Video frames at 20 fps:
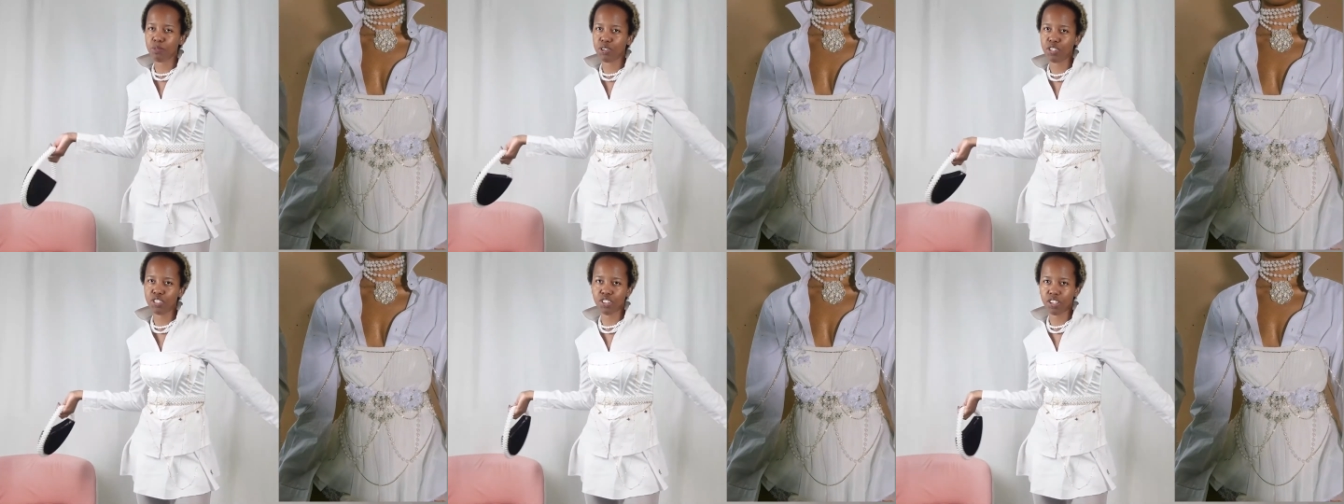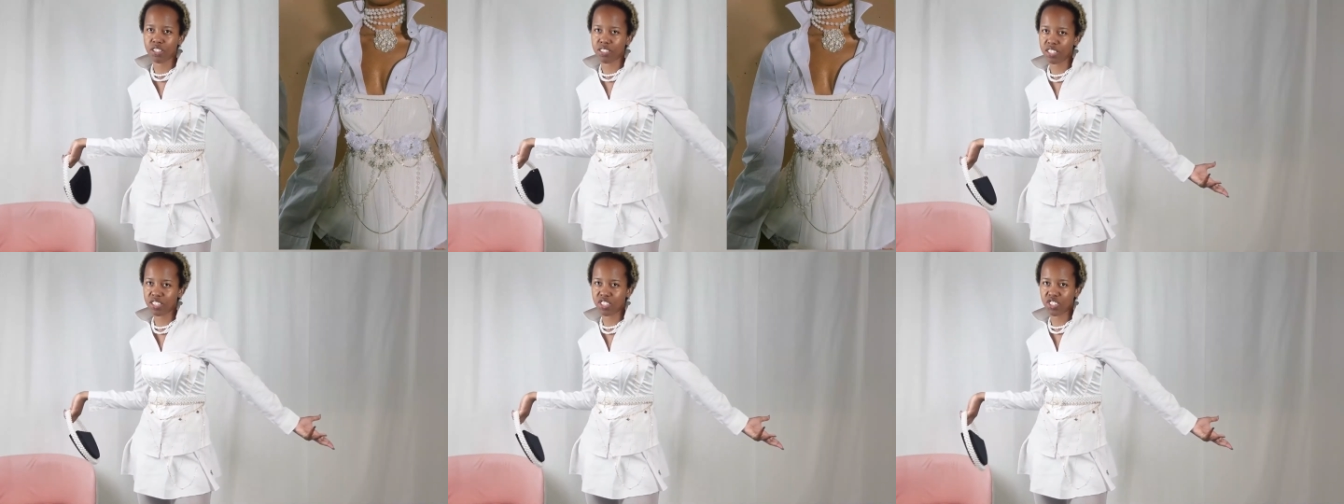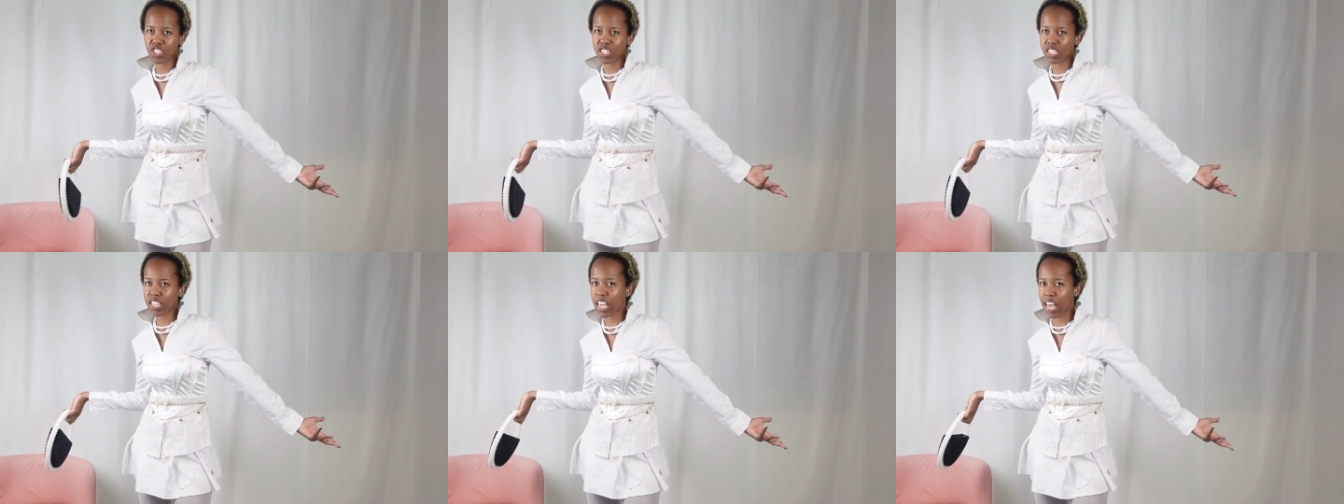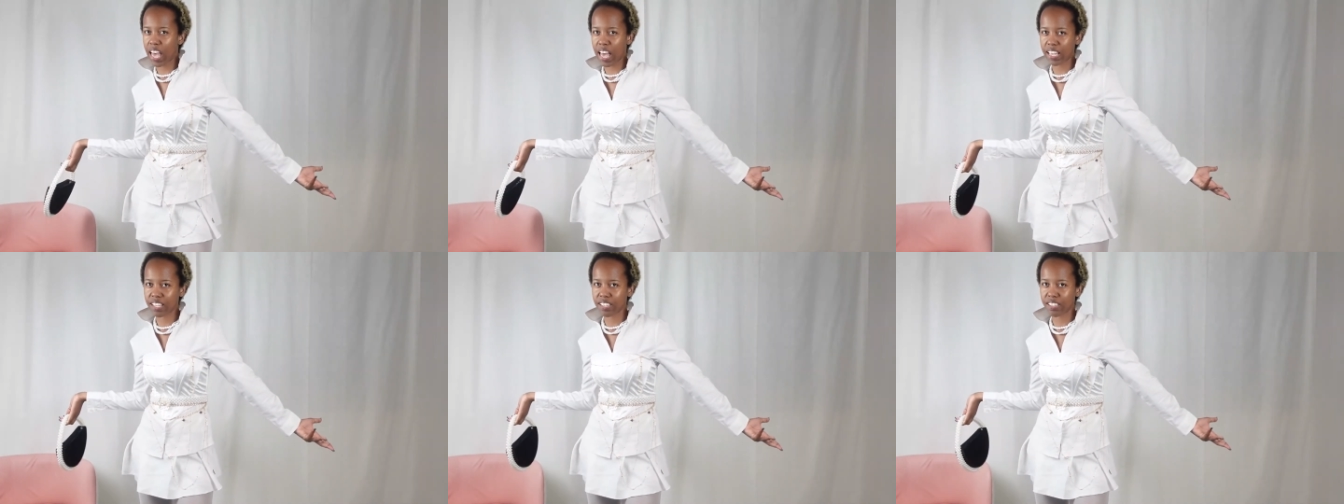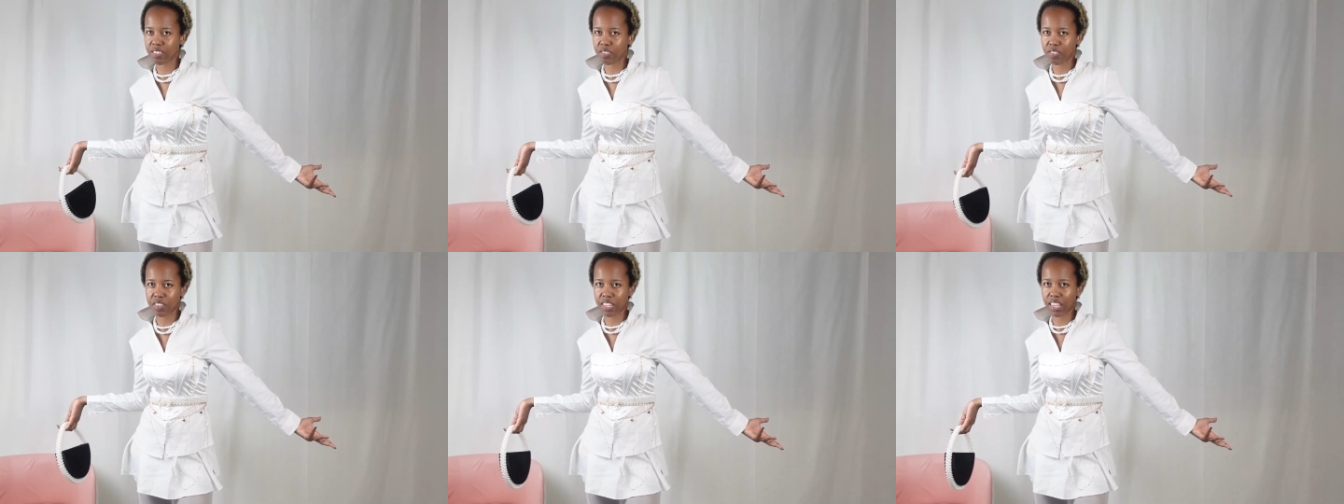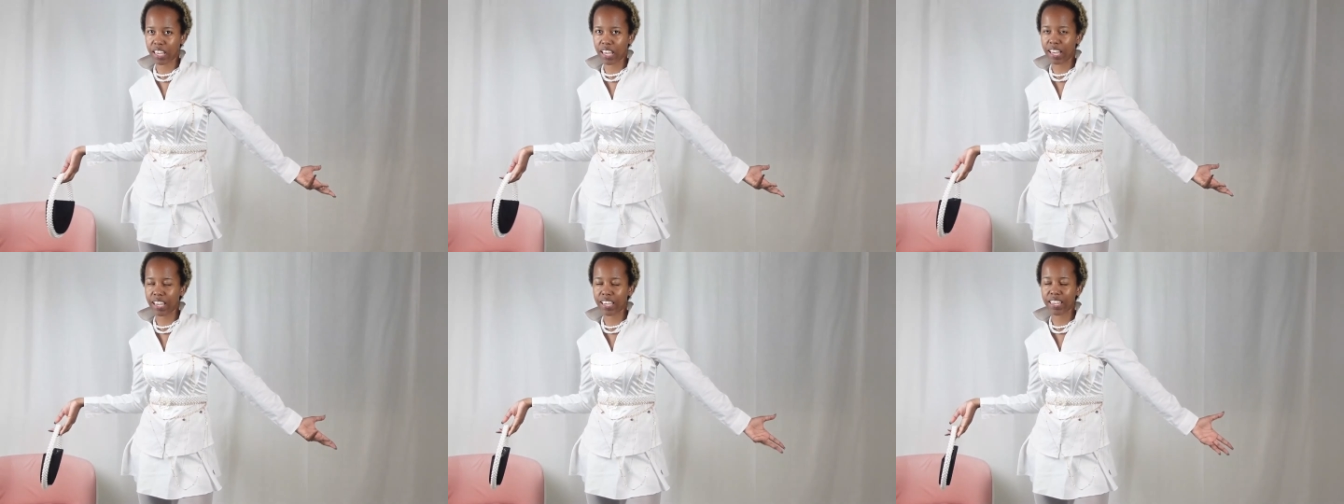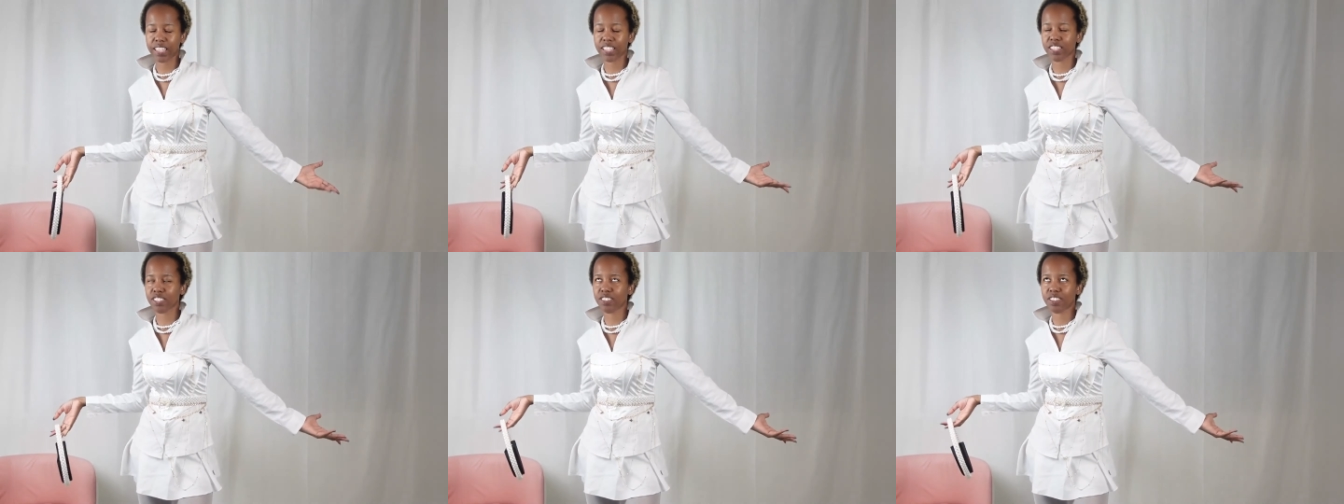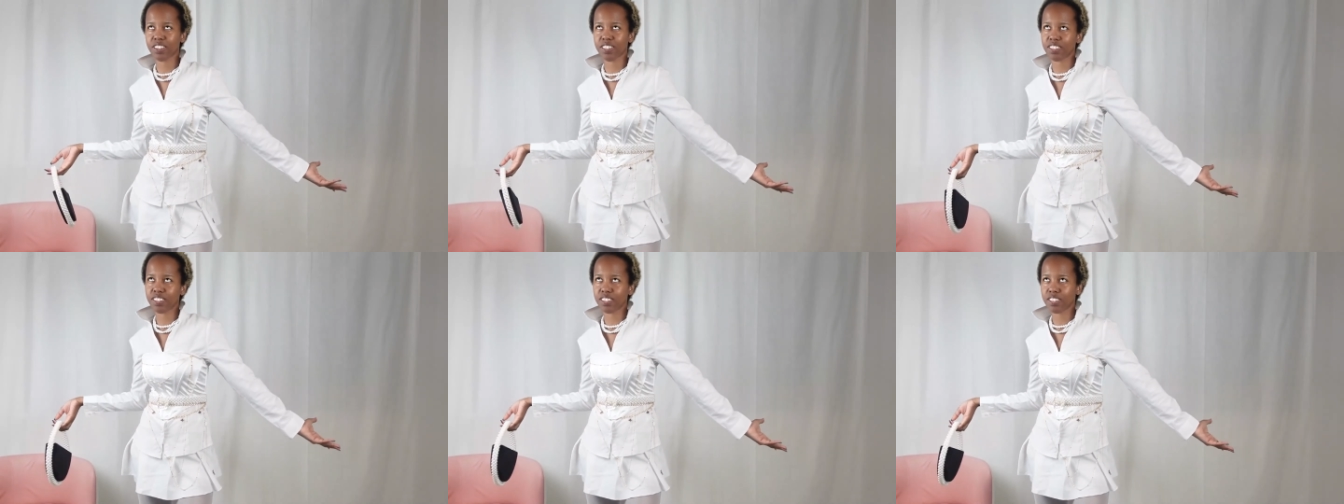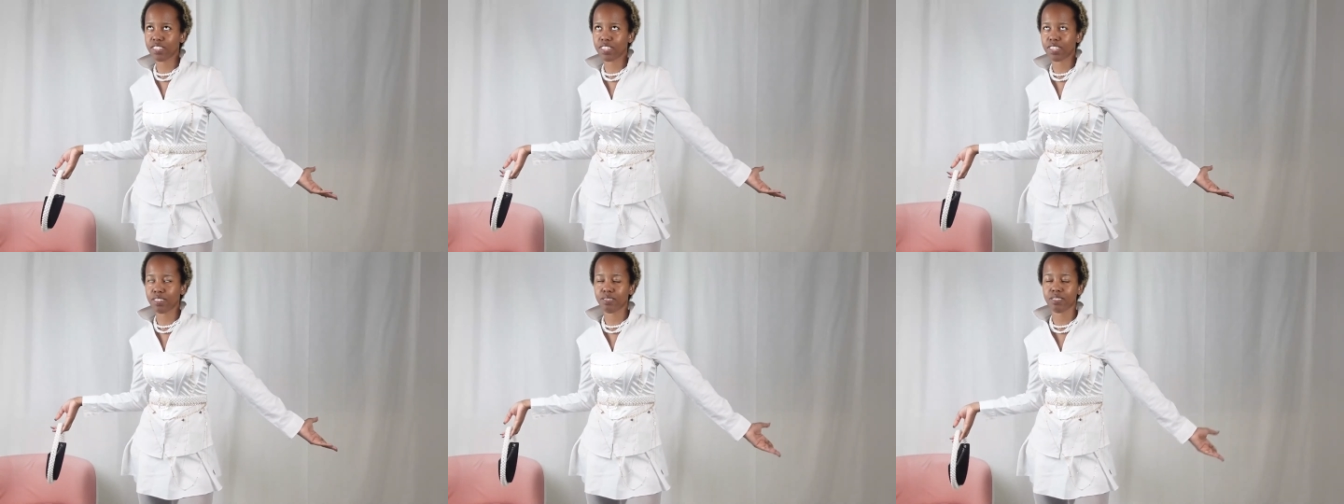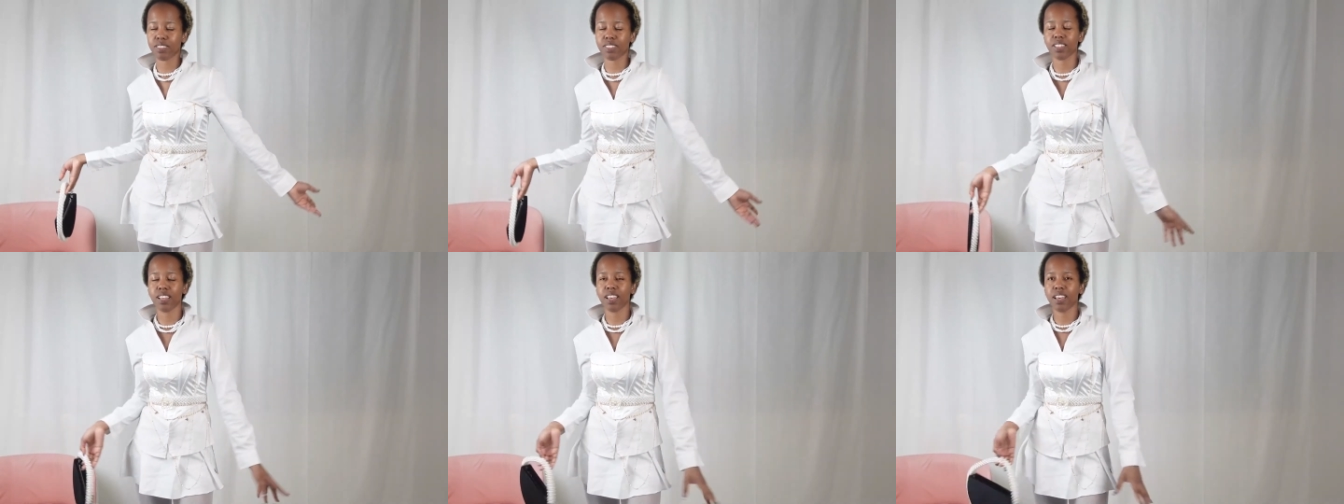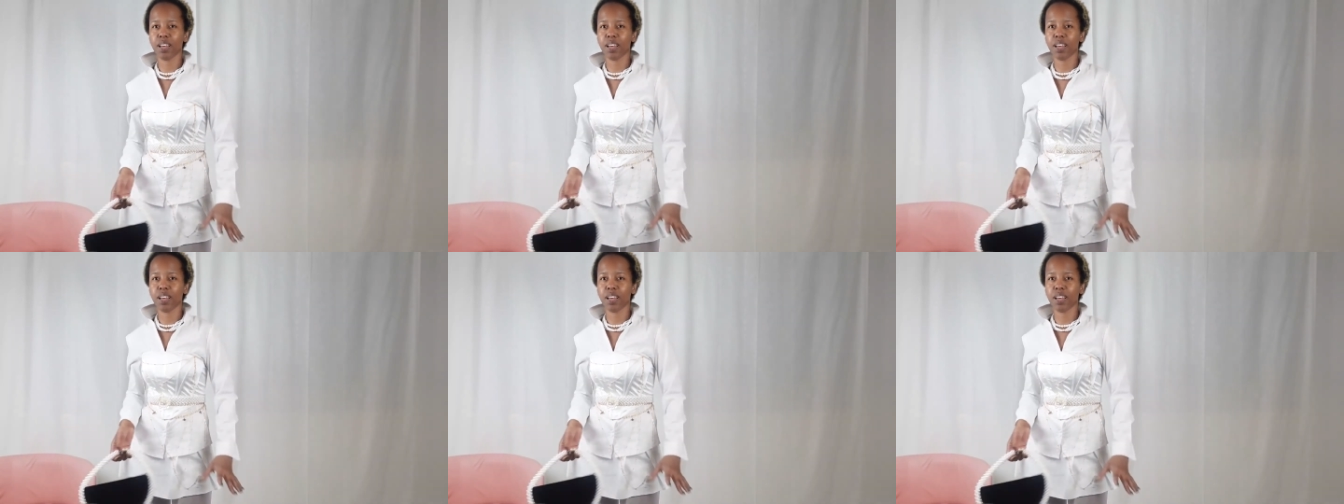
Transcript: resources she has okay it's not an excuse